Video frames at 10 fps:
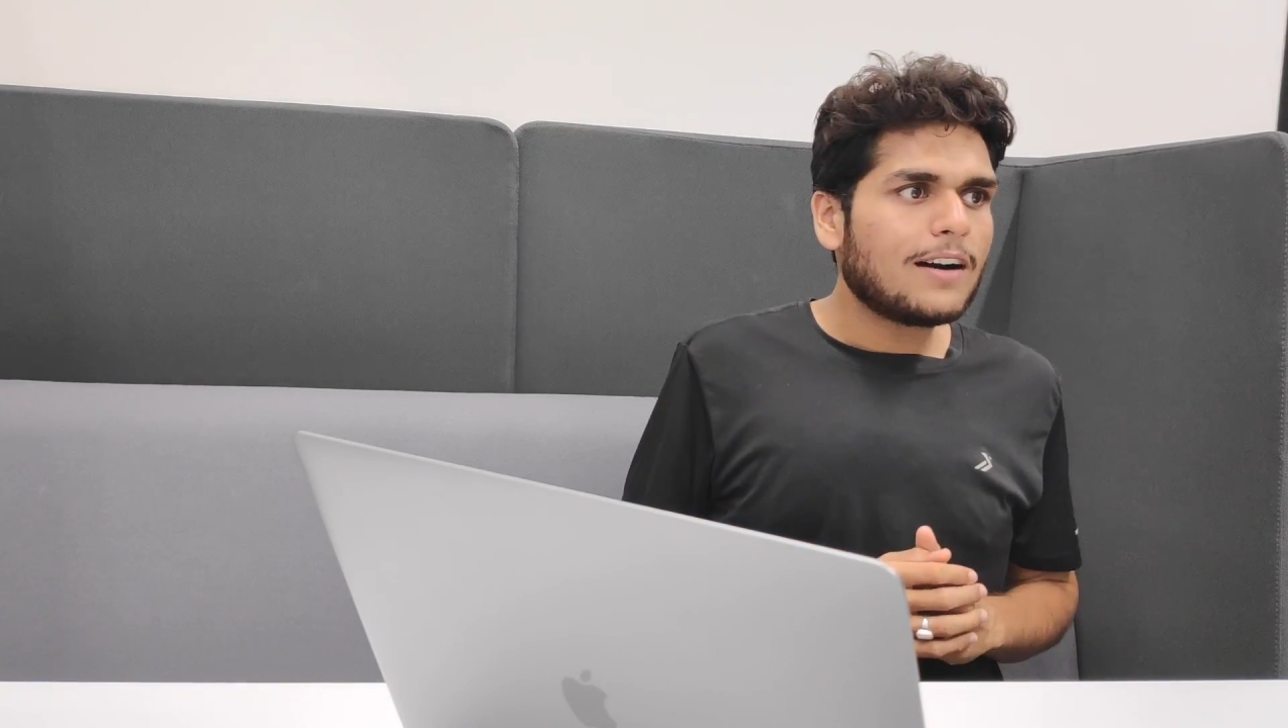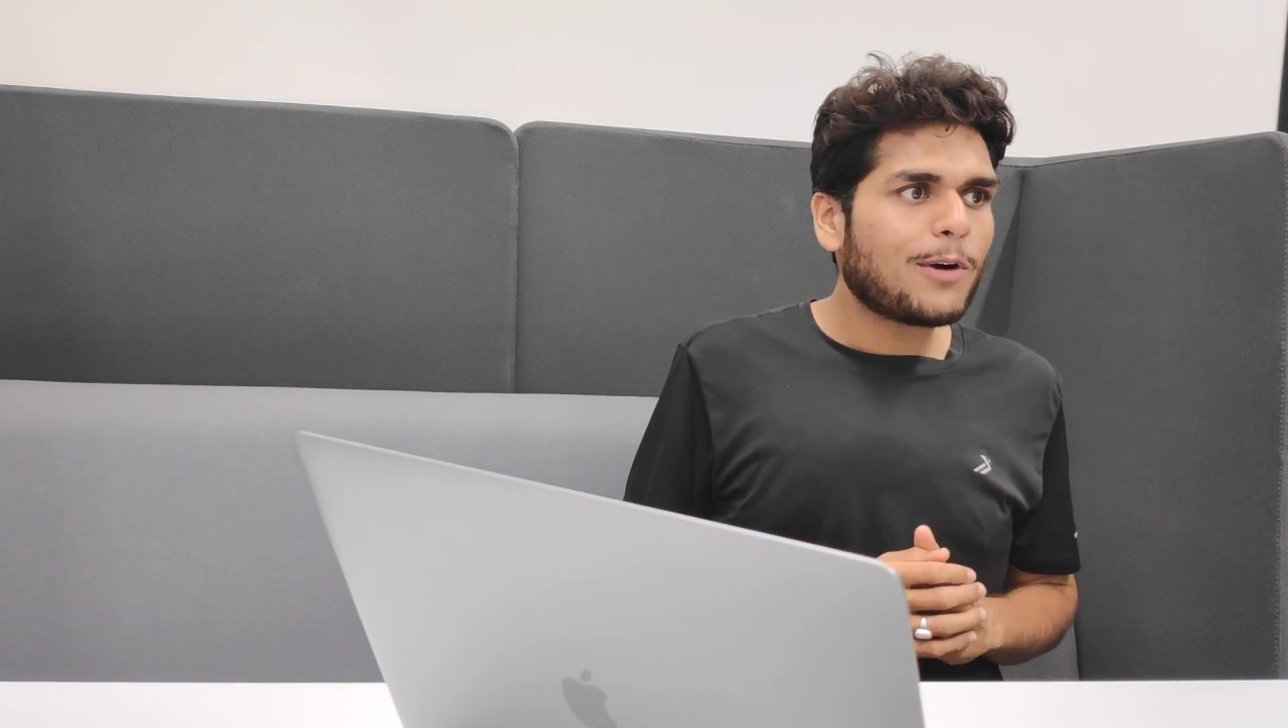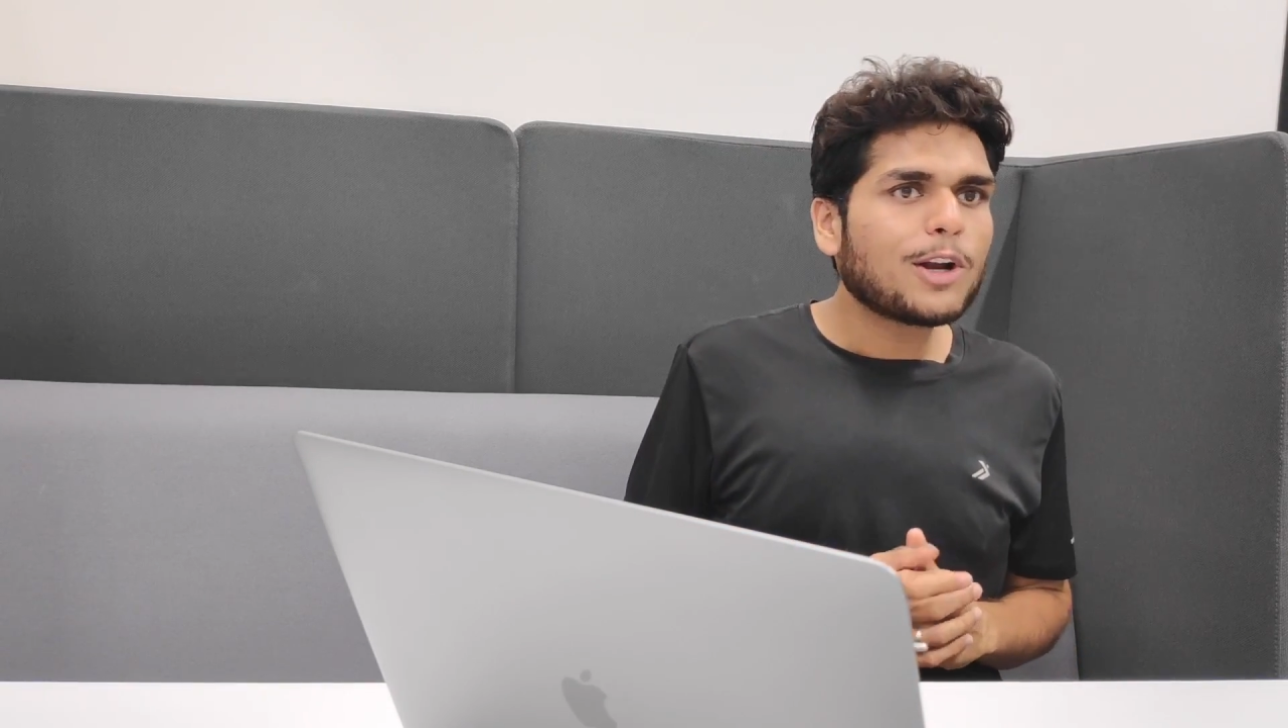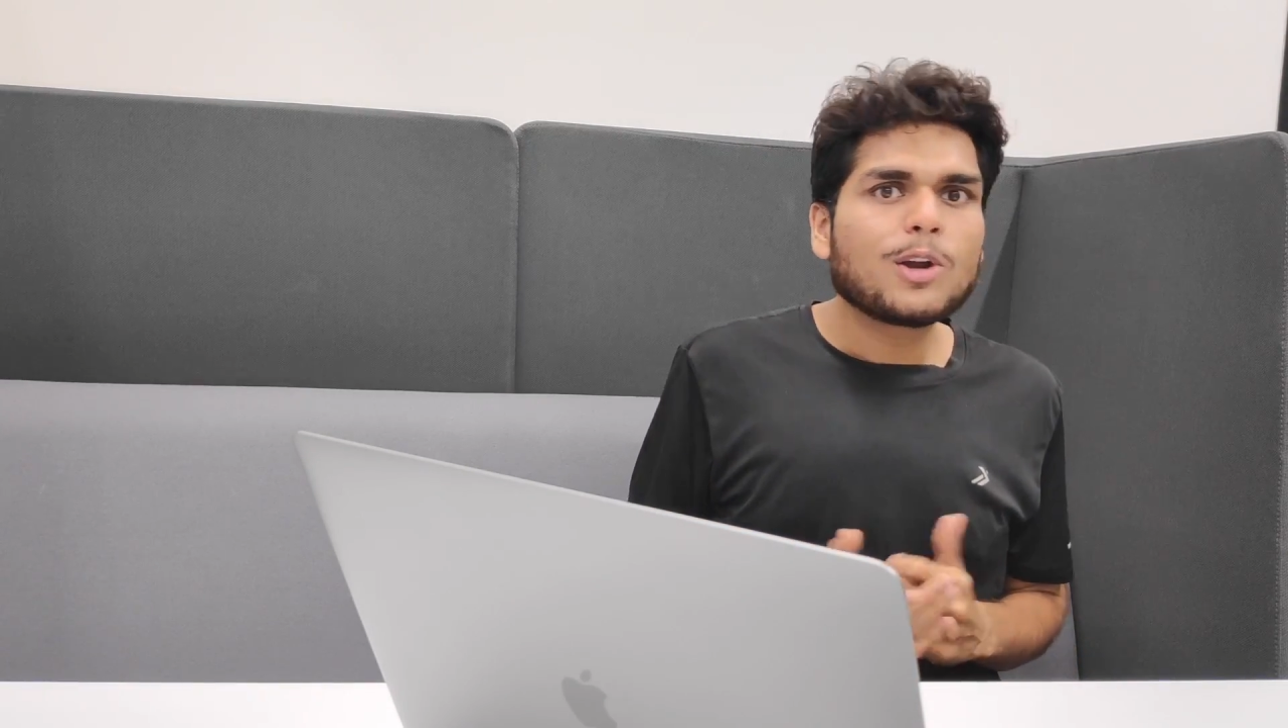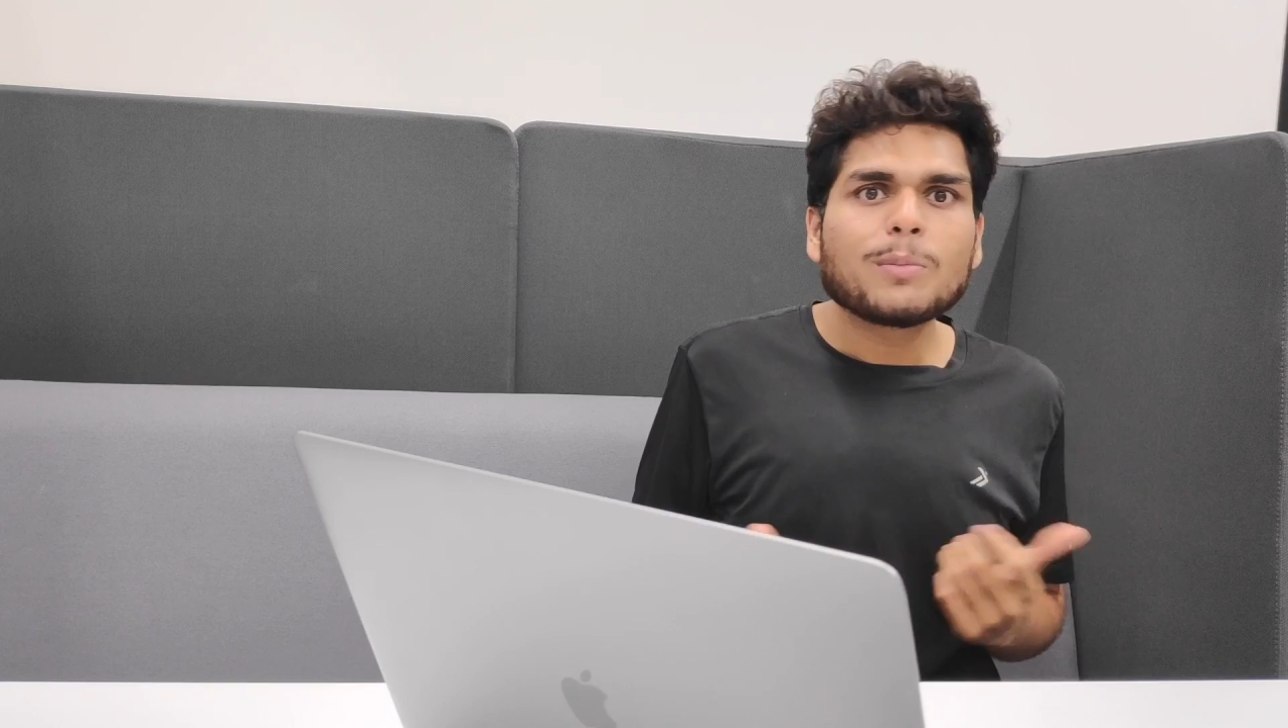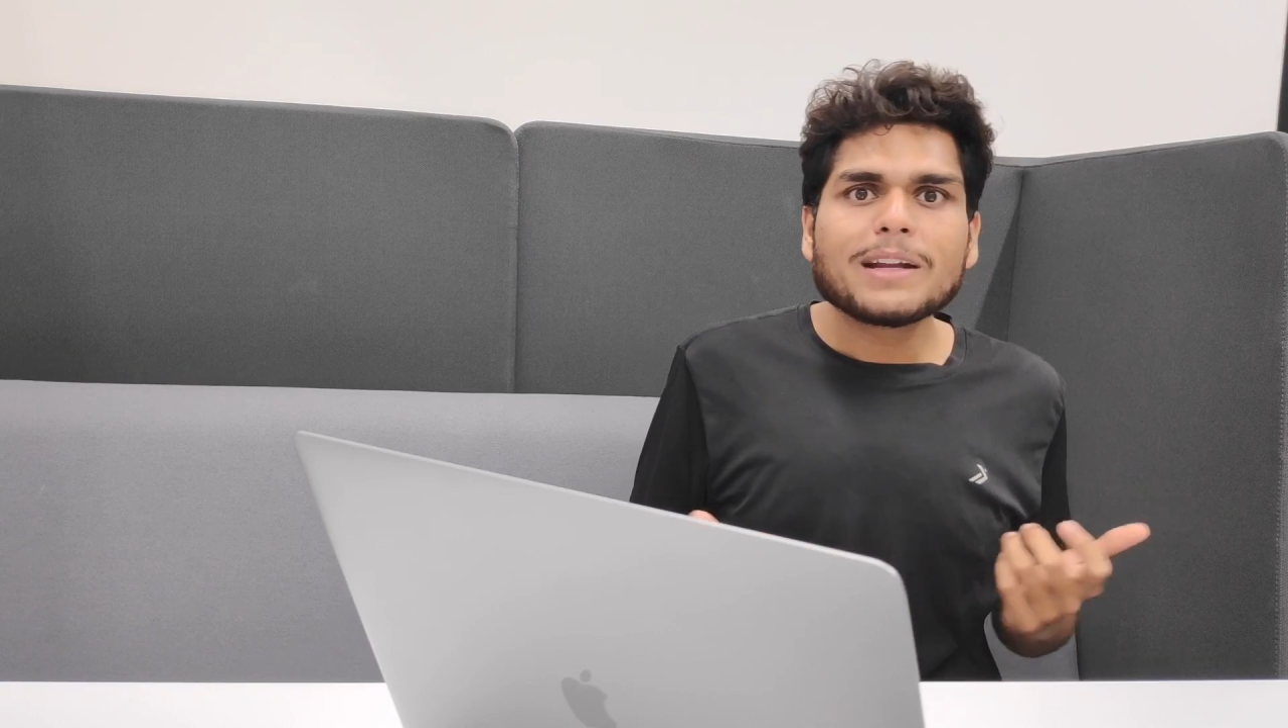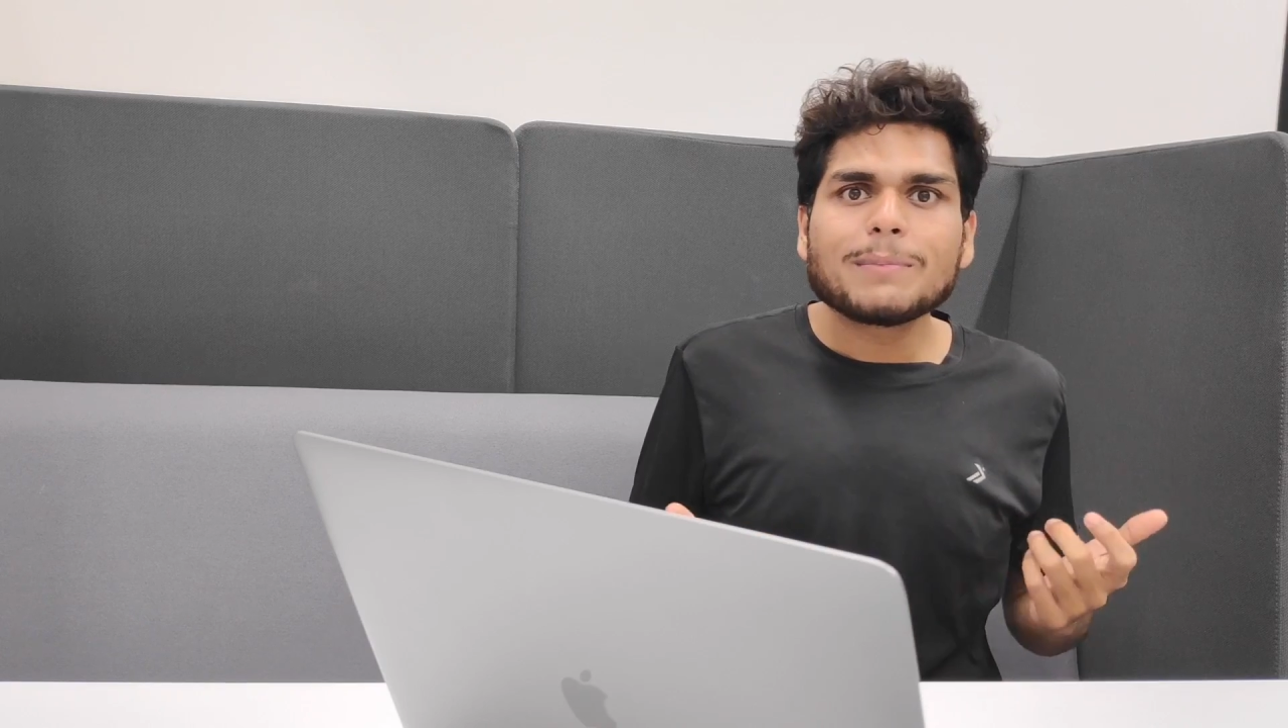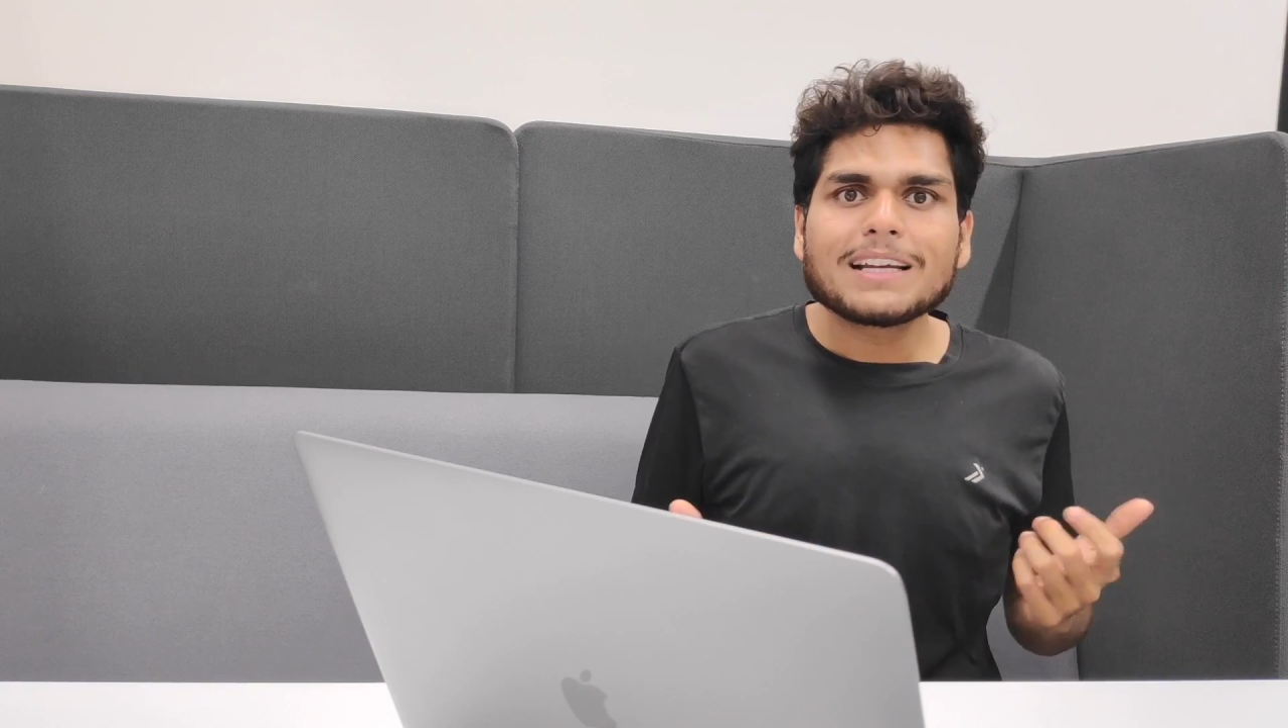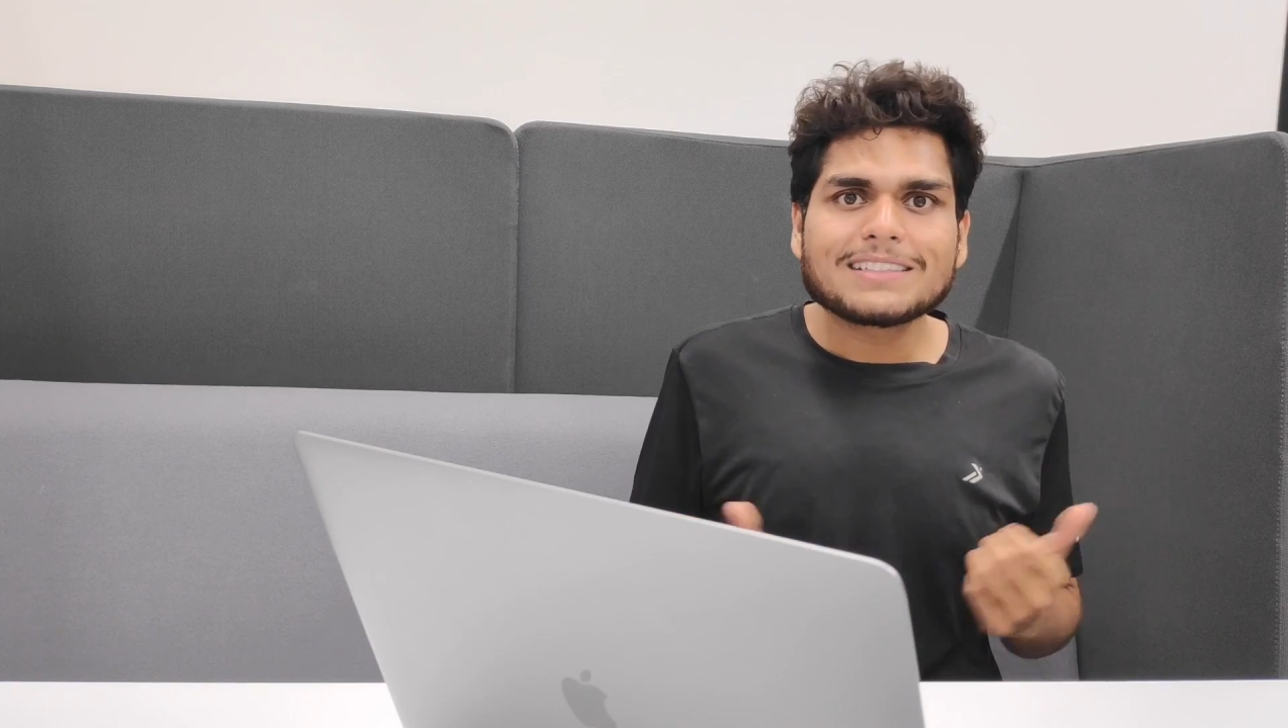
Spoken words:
what do you mean by